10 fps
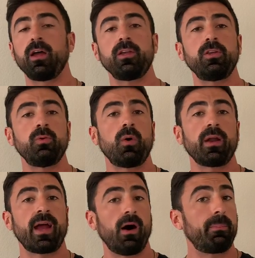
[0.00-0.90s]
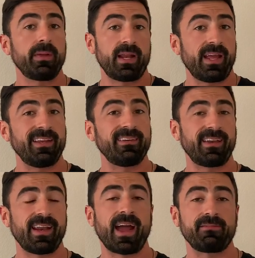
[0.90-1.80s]
you want help in
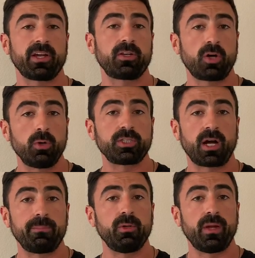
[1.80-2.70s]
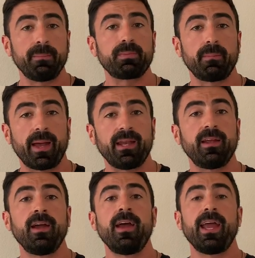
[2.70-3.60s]
having a coach help you implement
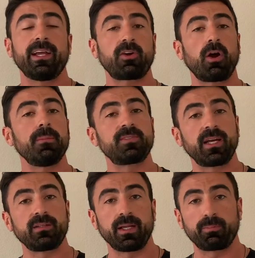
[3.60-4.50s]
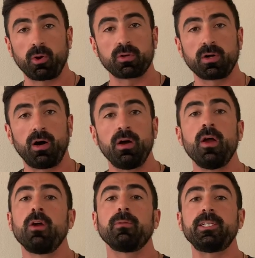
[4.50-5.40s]
a carb cycling protocol,
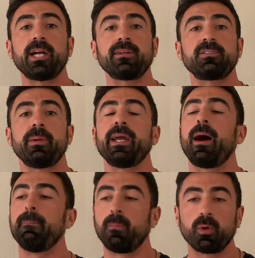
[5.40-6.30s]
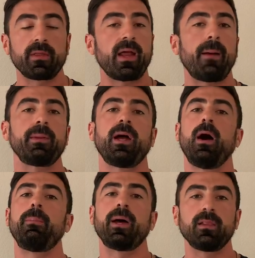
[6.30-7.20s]
reach out to me. I'm more than happy to
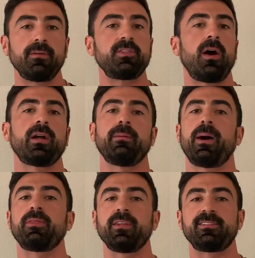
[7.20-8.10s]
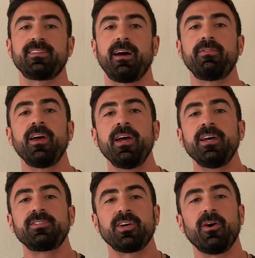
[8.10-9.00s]
help. I love talking about this stuff.
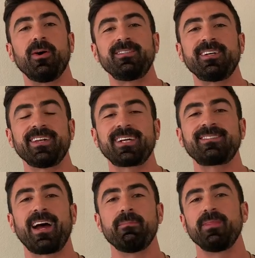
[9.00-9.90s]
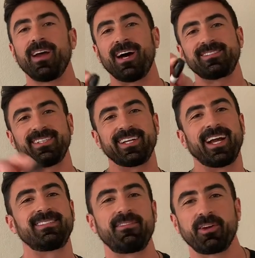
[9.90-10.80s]
So until next time, I'll see you
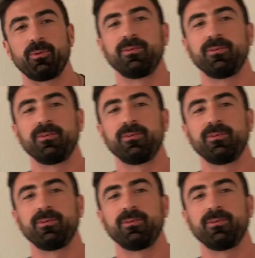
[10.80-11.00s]
guys. Have a good one.